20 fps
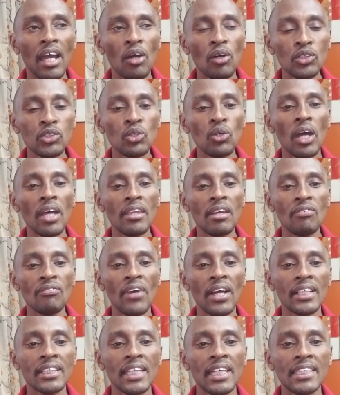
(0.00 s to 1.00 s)
also other
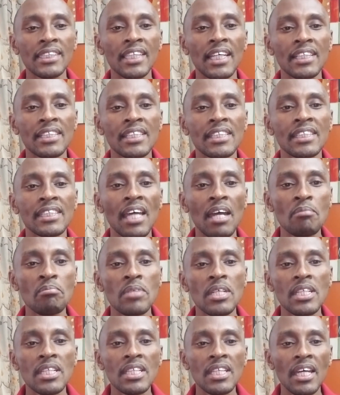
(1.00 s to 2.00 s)
factors that
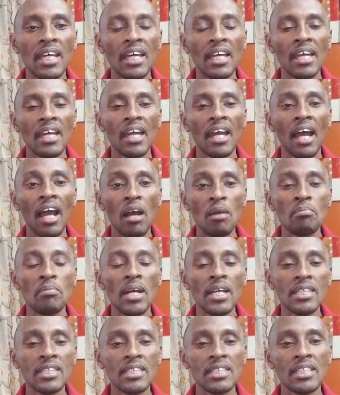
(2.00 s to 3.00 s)
determine how
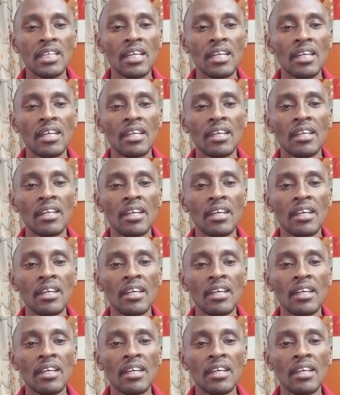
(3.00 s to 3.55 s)
much the